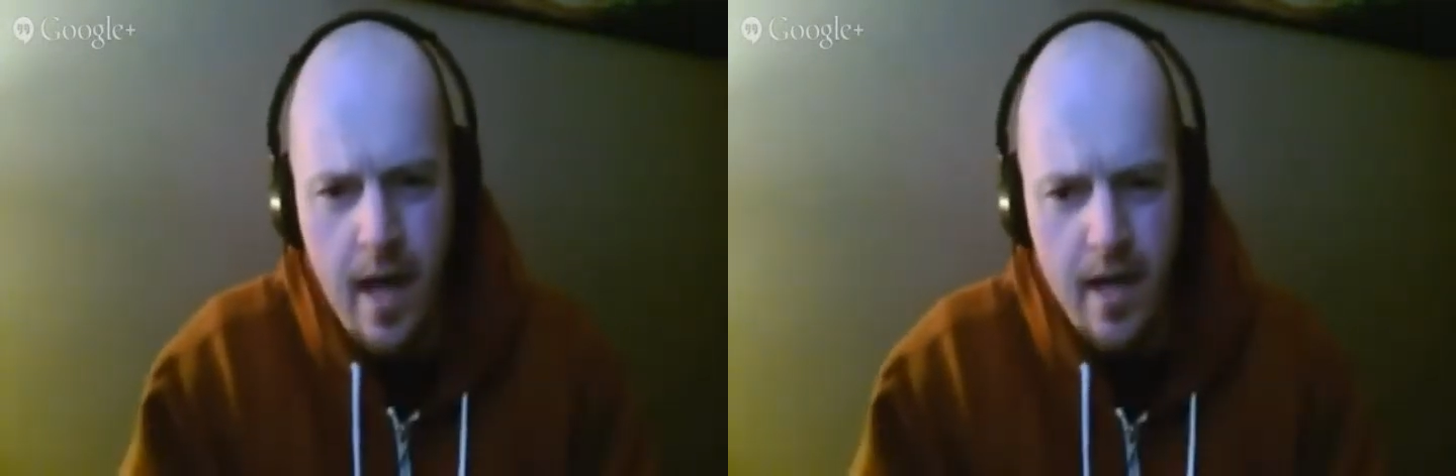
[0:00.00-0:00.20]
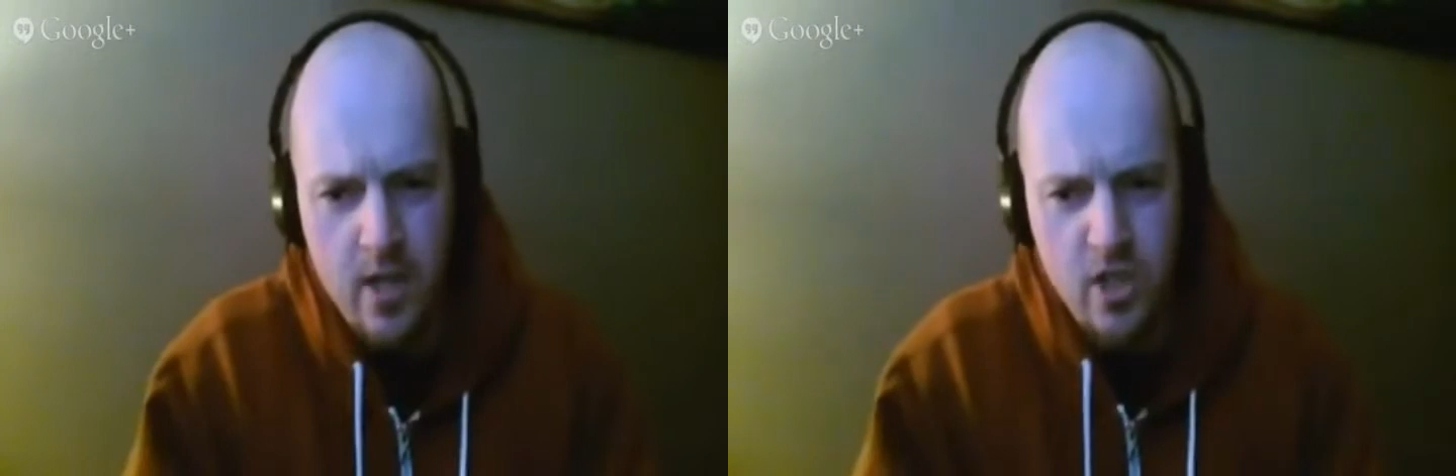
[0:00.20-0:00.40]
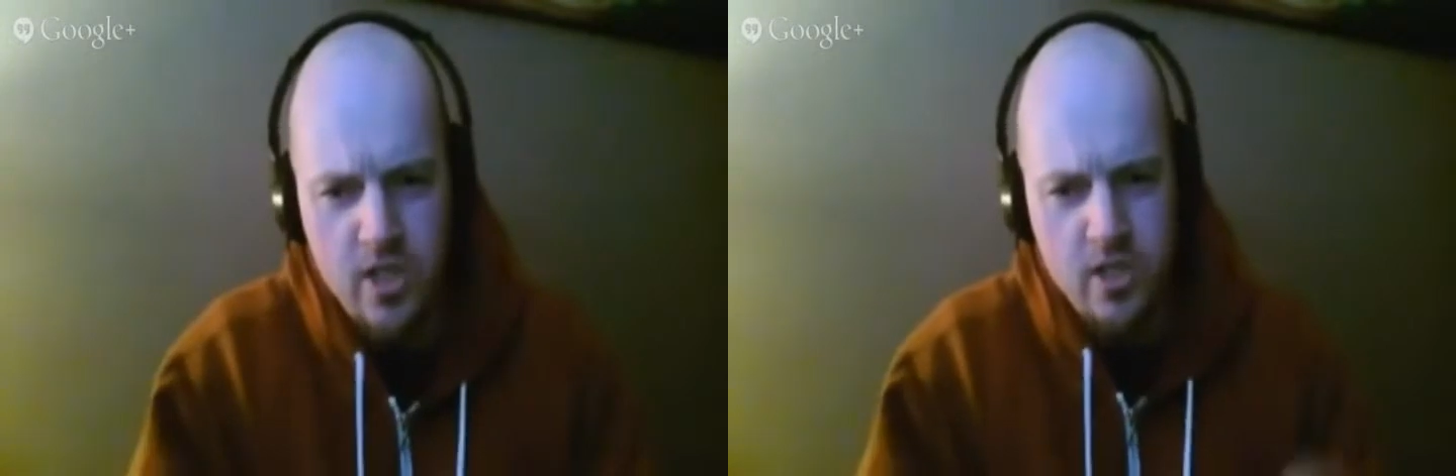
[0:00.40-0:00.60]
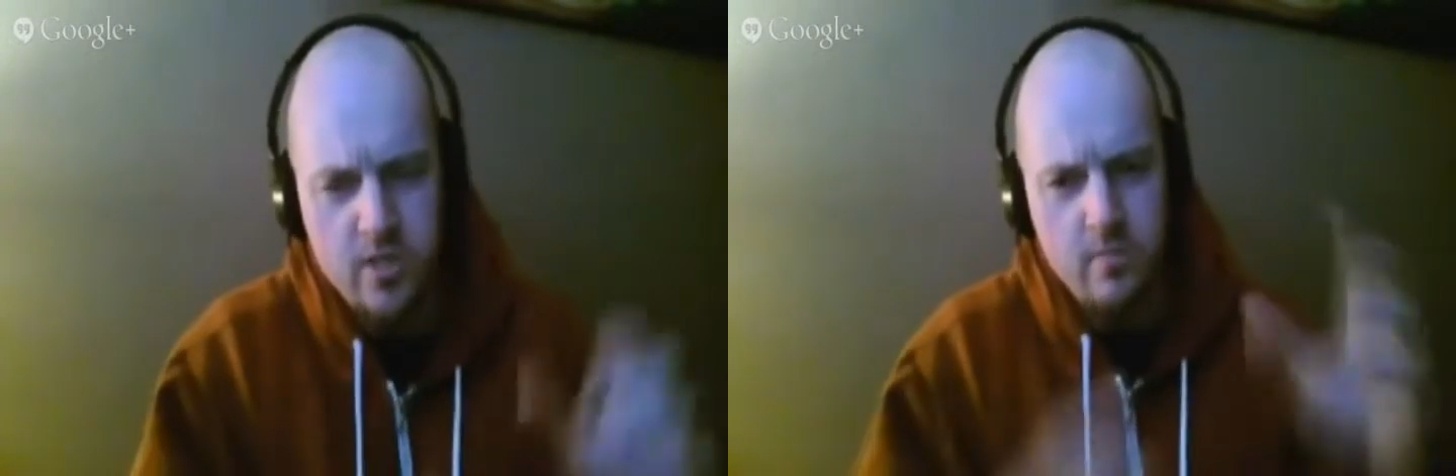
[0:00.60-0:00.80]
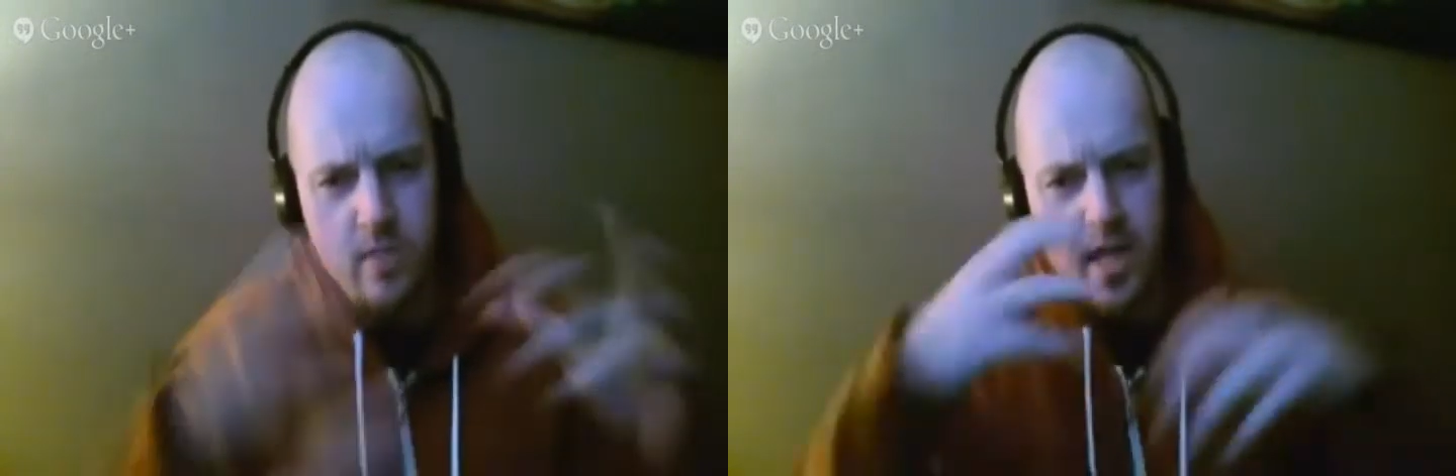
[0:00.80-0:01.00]
and
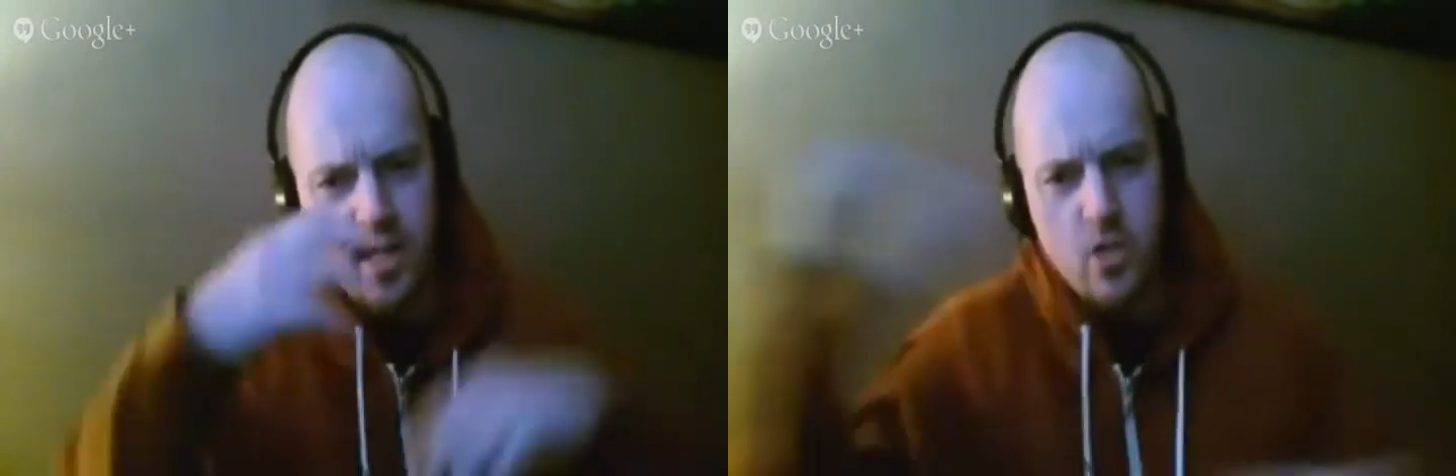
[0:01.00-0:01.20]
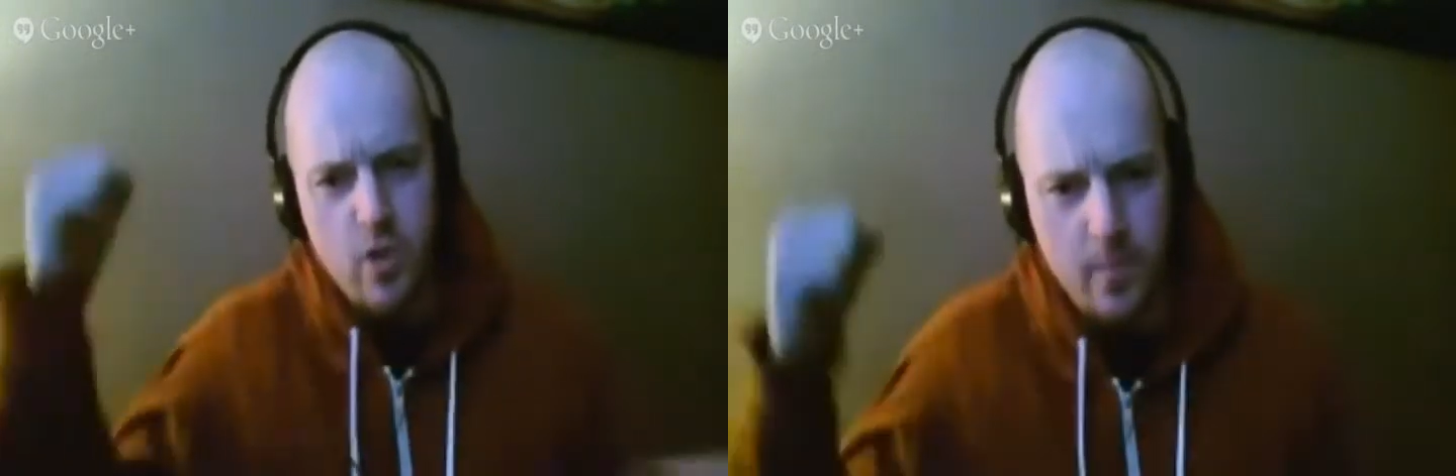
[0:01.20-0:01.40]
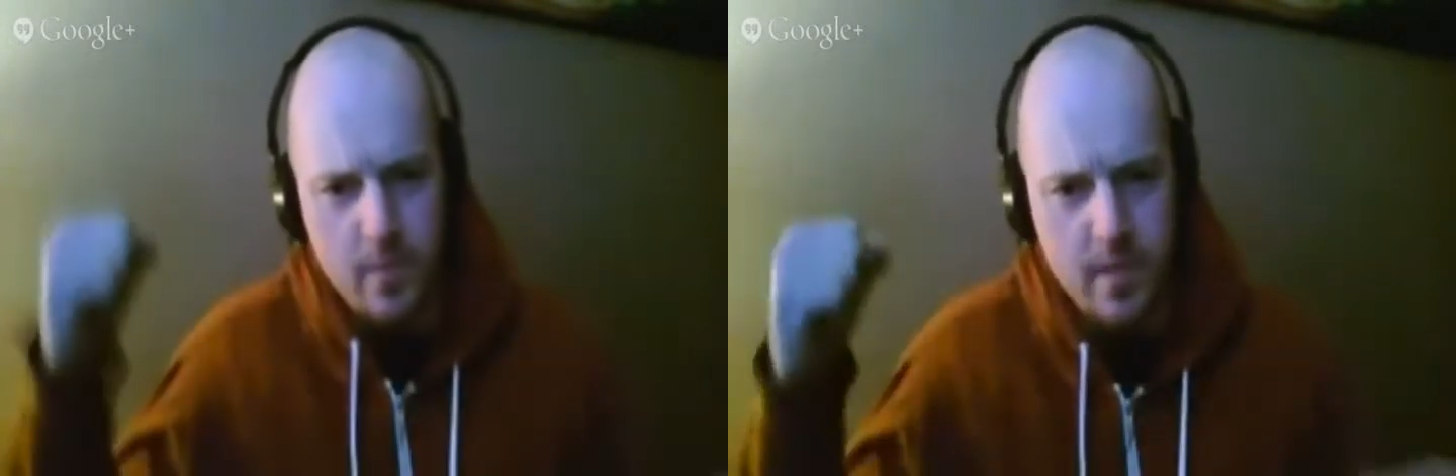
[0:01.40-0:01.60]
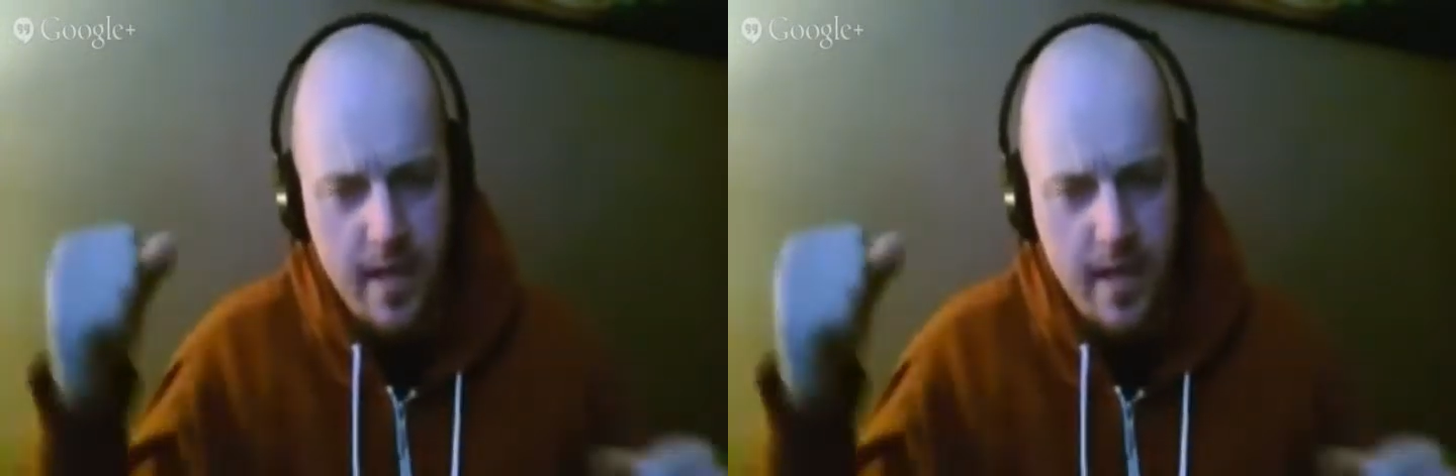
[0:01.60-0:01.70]
she's she gets stripped,